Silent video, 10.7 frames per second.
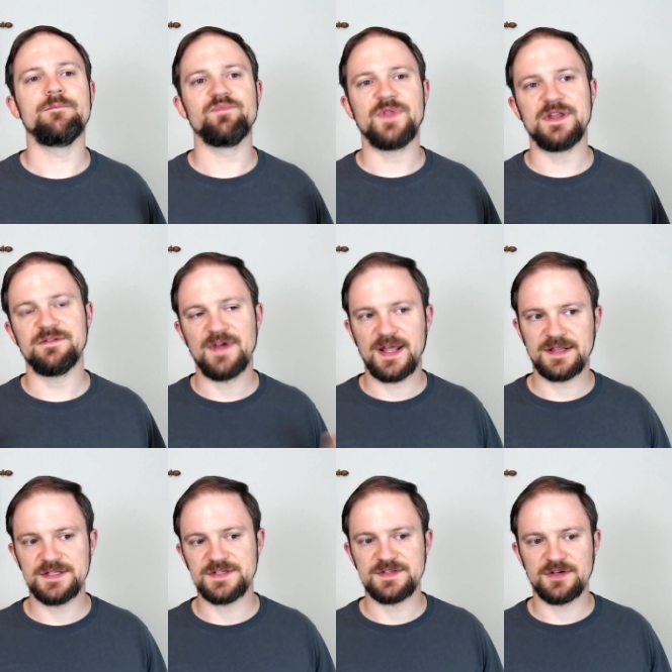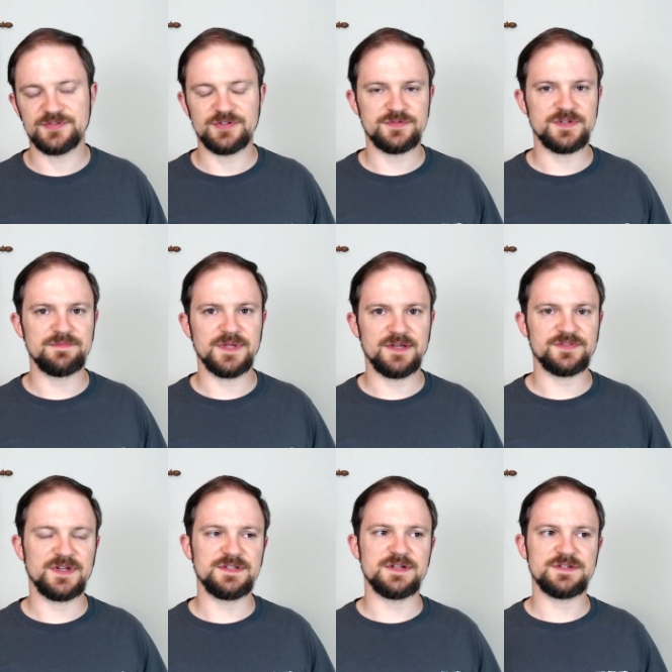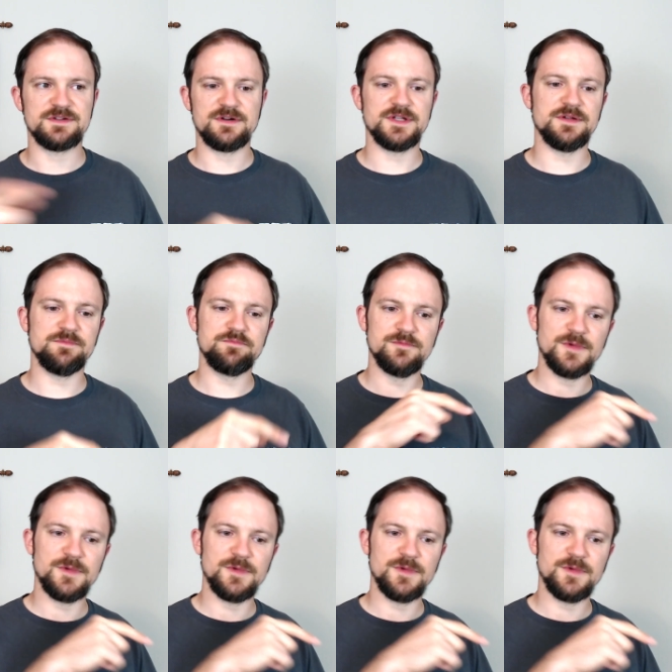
And in fact, this is also something else I touched on in